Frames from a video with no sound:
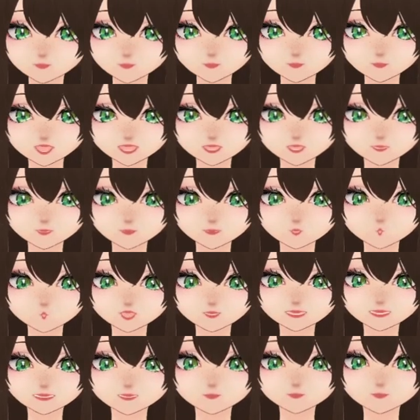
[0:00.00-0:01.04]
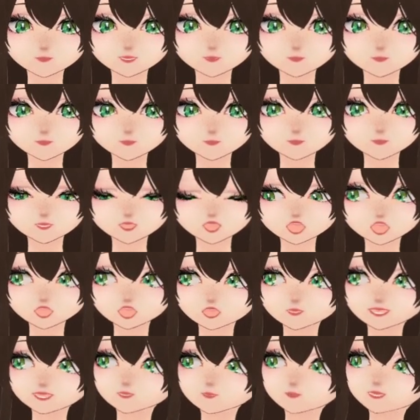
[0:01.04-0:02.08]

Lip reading: to do this for over a